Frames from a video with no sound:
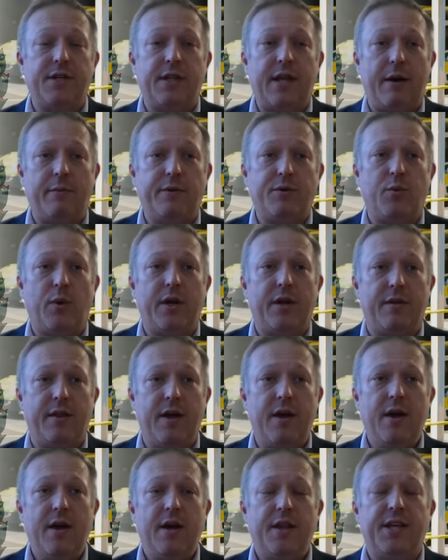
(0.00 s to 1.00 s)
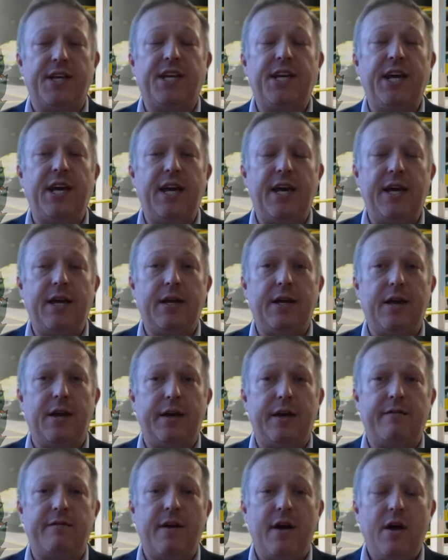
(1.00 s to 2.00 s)
and that was one of the key
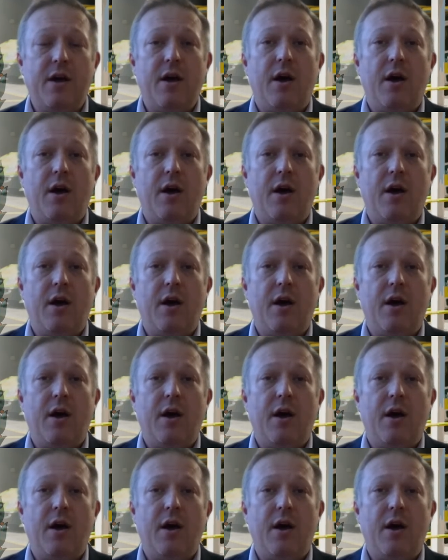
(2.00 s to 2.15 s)
kind of